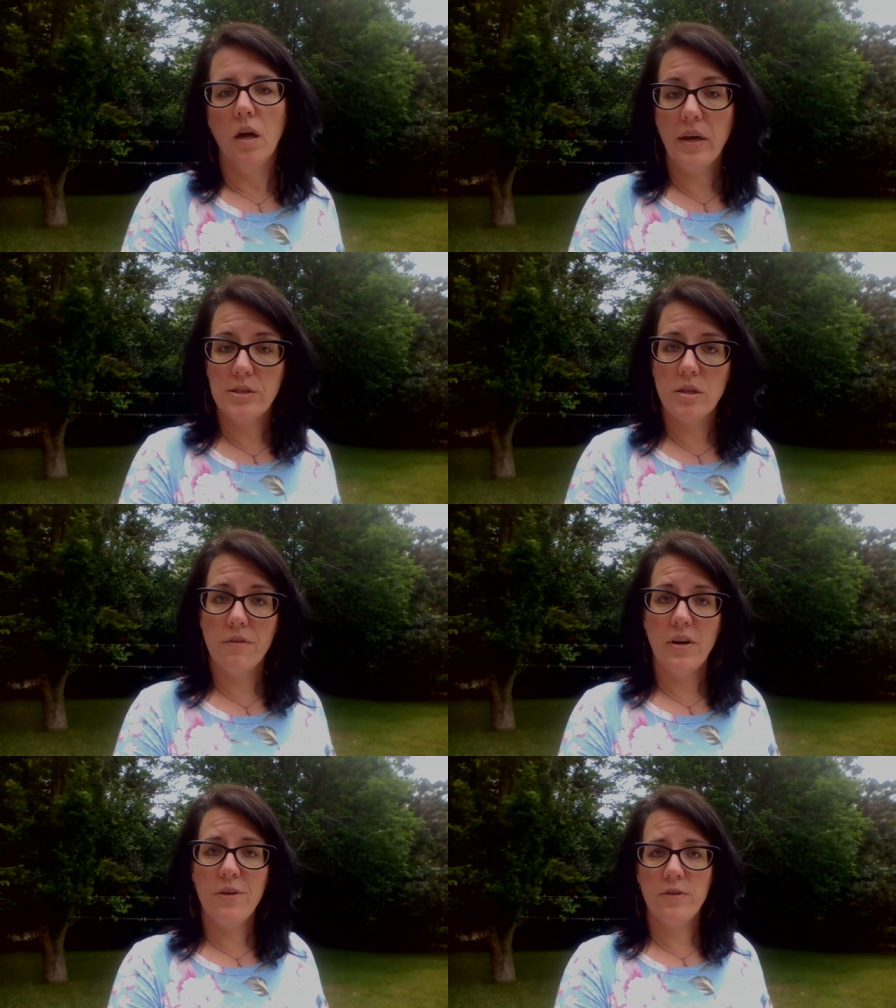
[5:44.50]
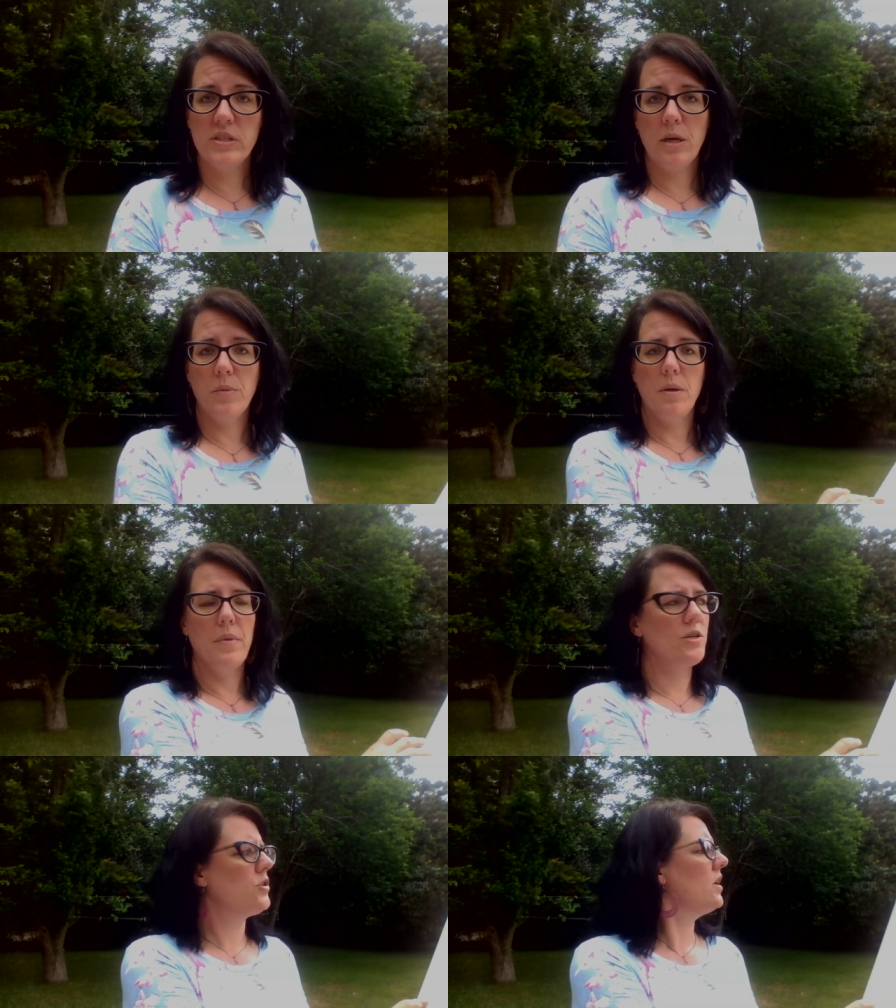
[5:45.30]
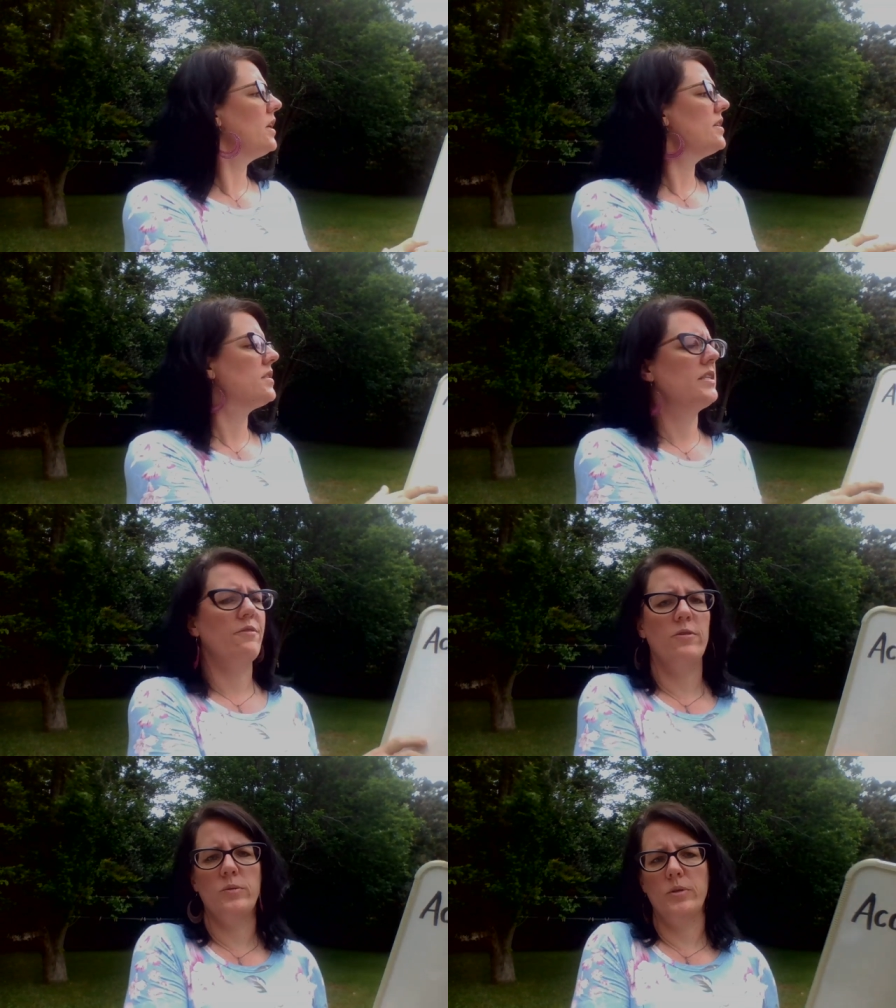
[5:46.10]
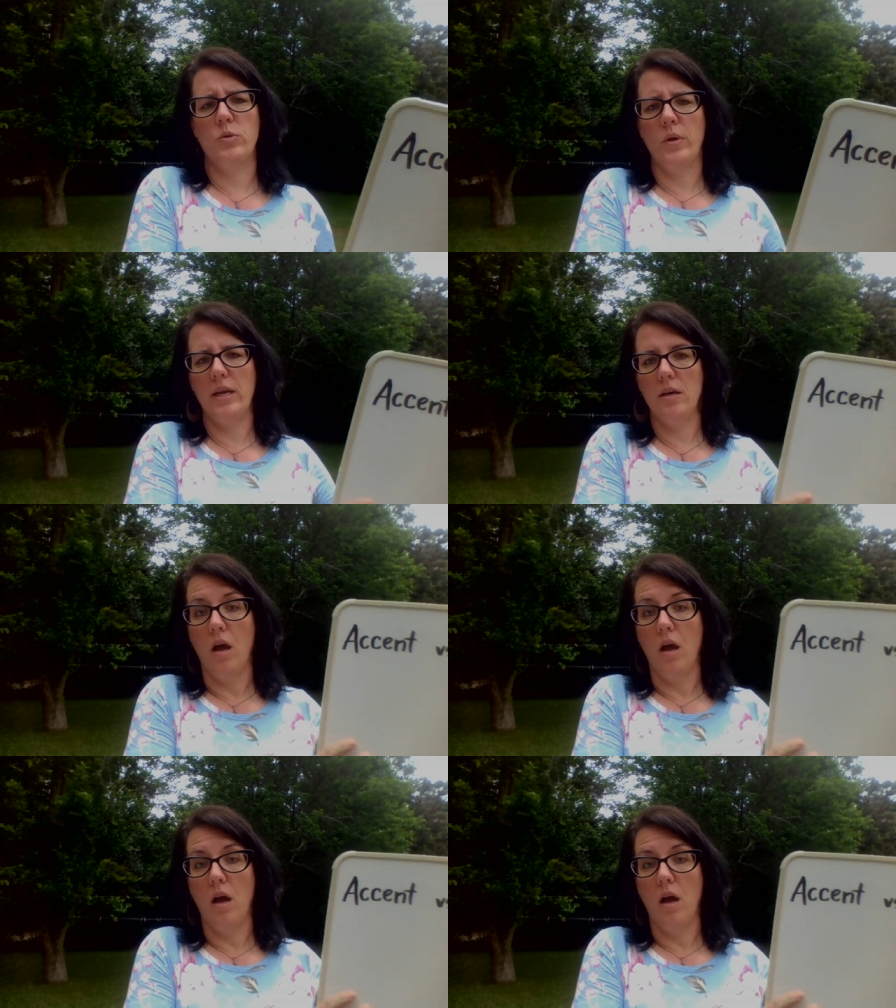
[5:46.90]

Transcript: So the very first thing I'm going to mention is the difference between